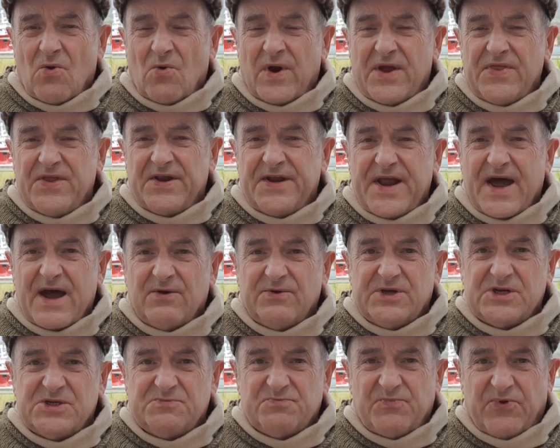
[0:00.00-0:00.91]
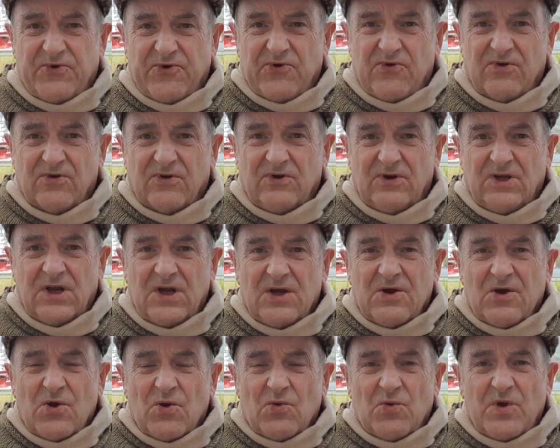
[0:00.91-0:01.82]
When the noun is plural,
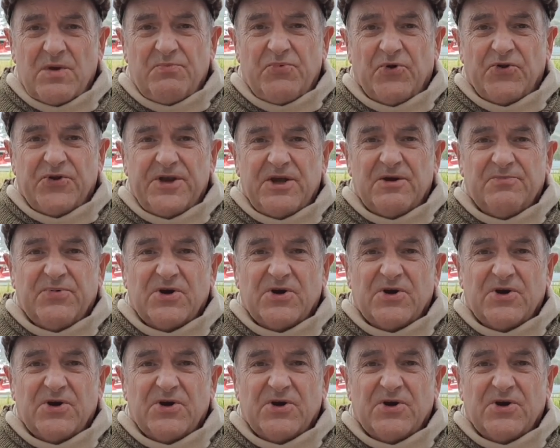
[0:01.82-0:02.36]
we put the